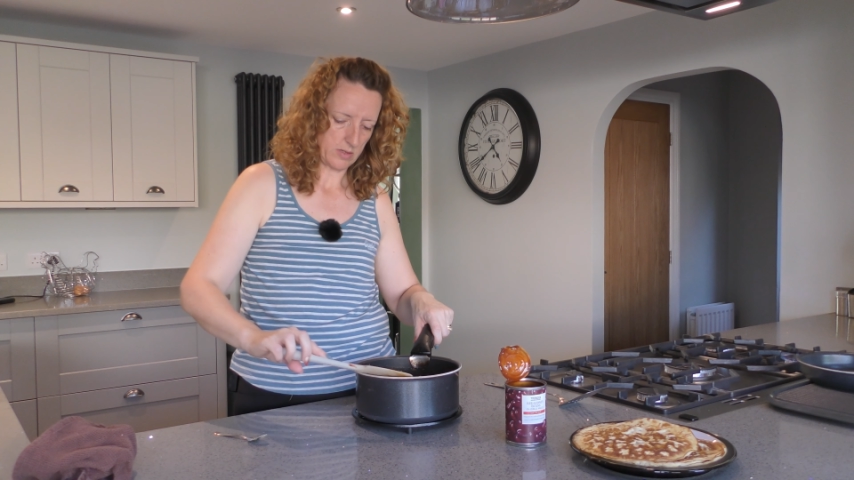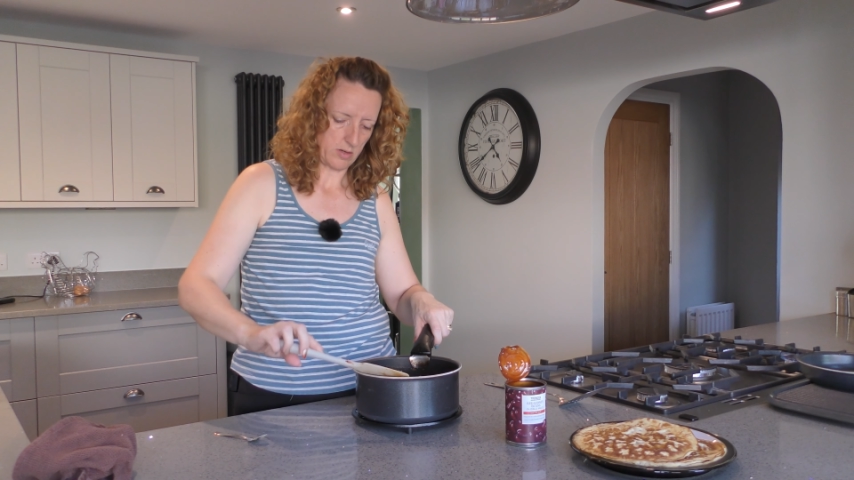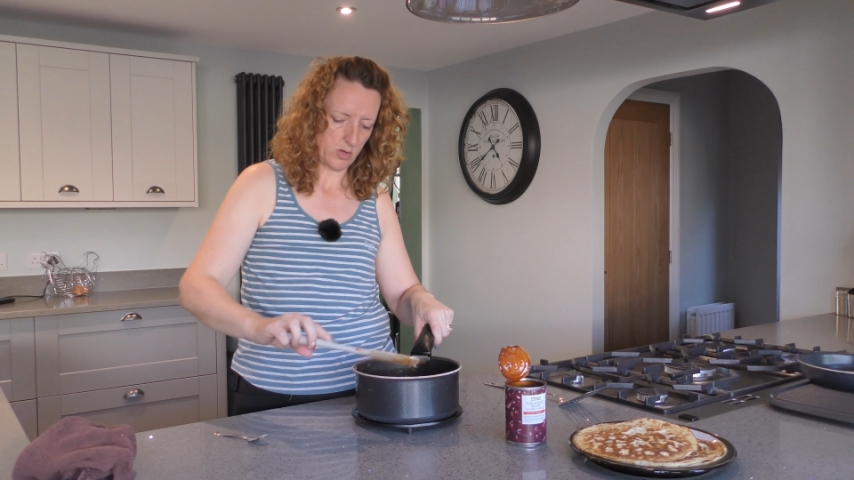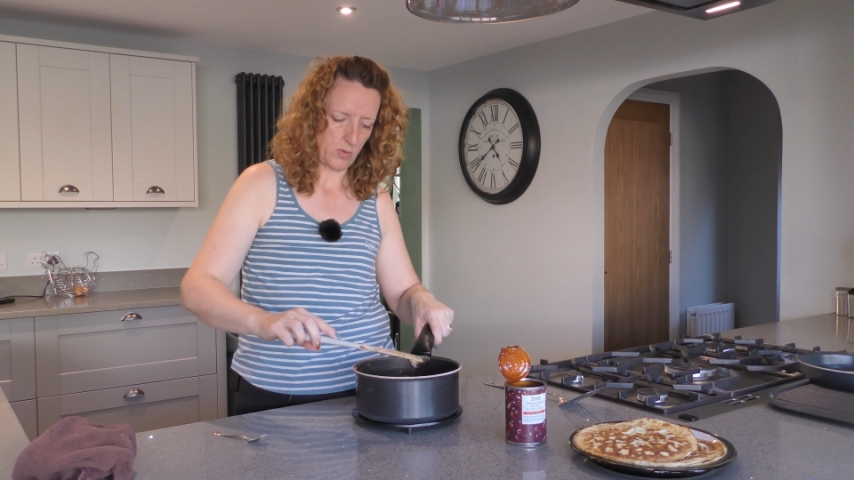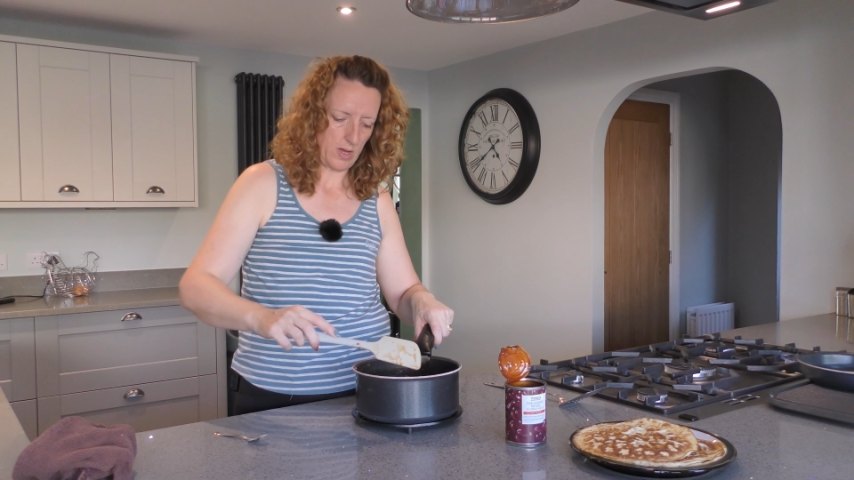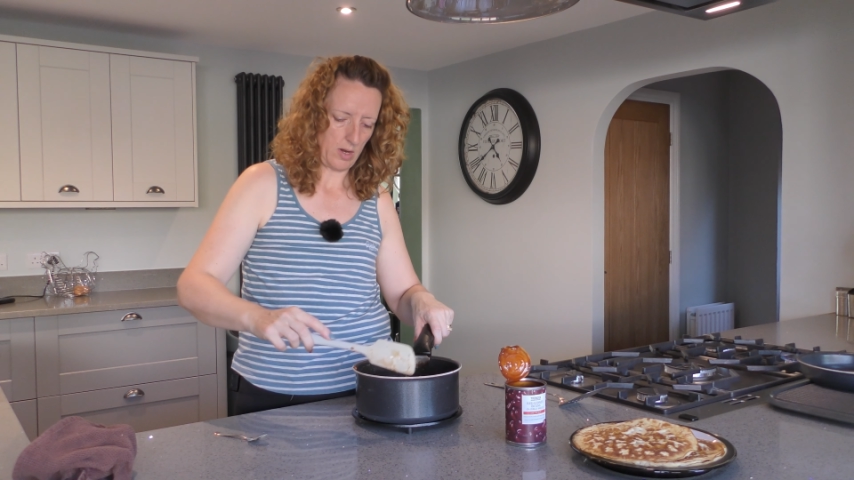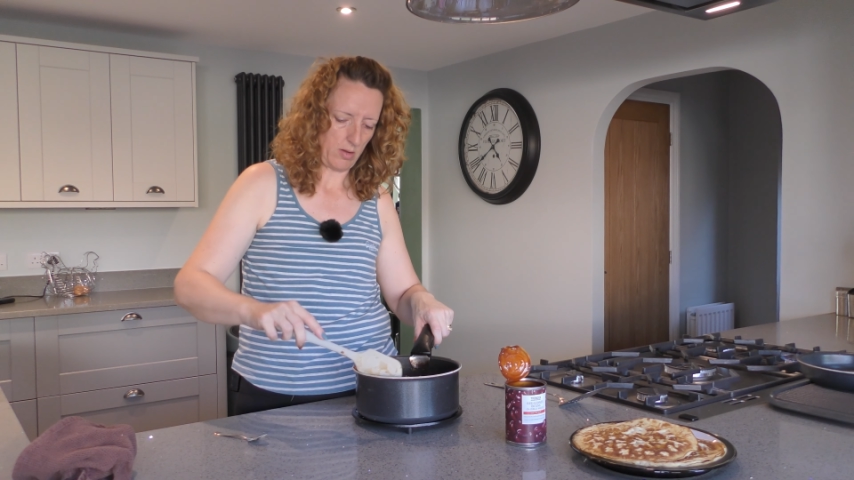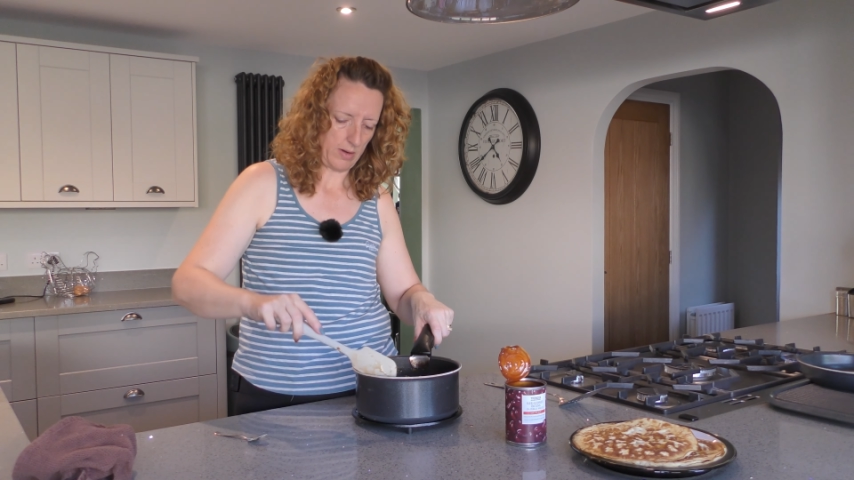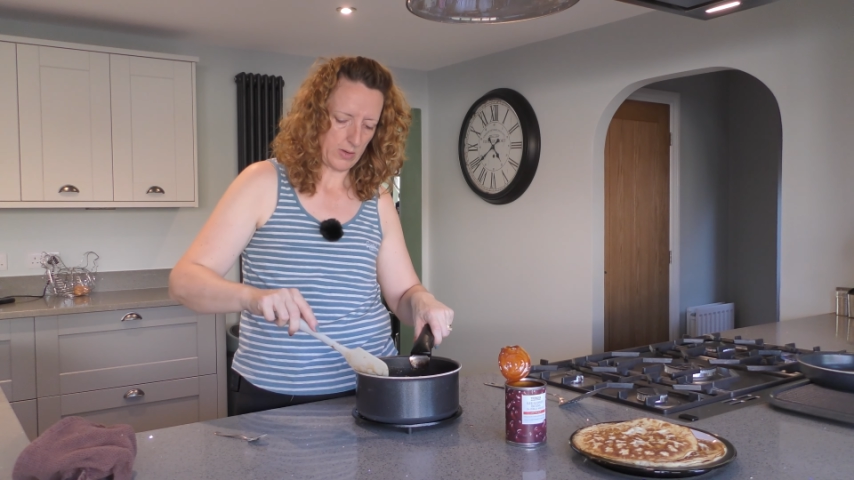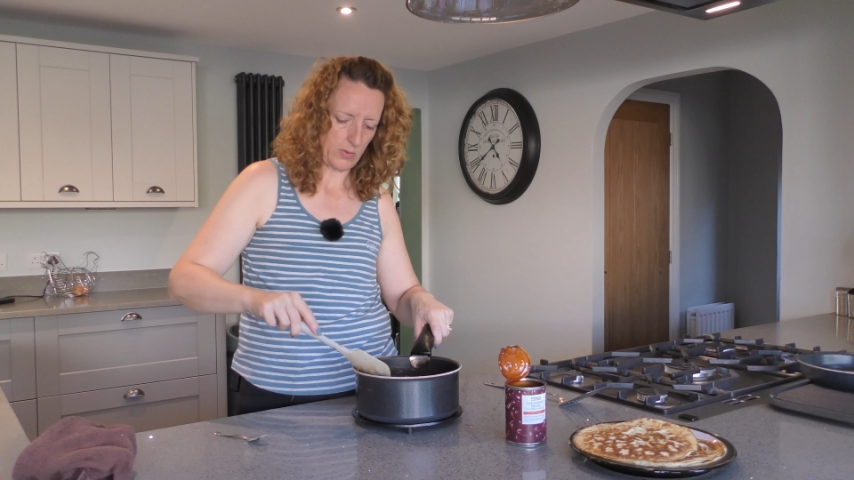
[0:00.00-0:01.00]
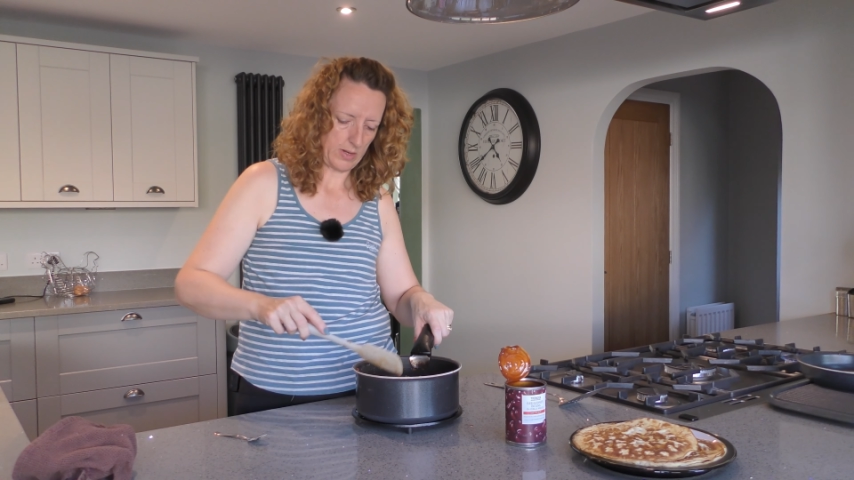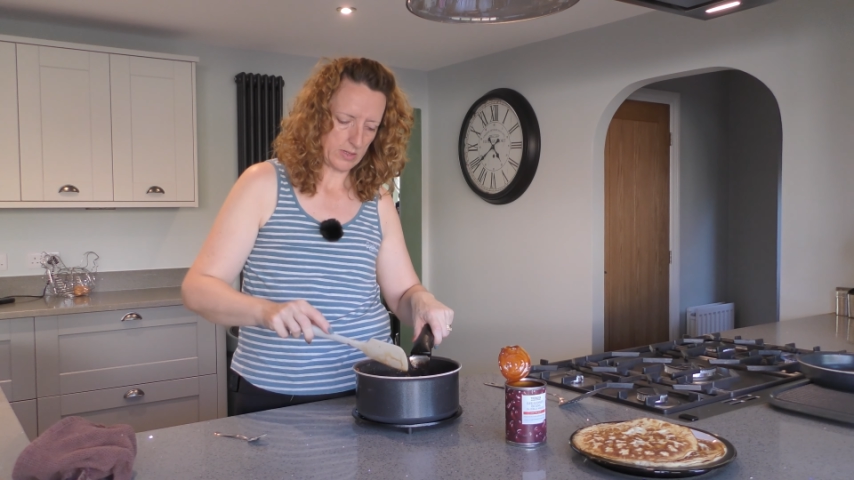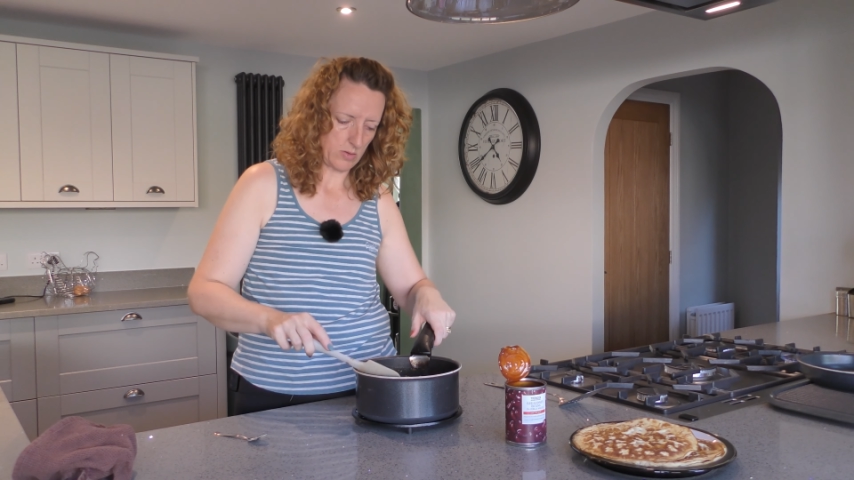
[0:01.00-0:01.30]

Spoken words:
it's got quite a lot of liquid in,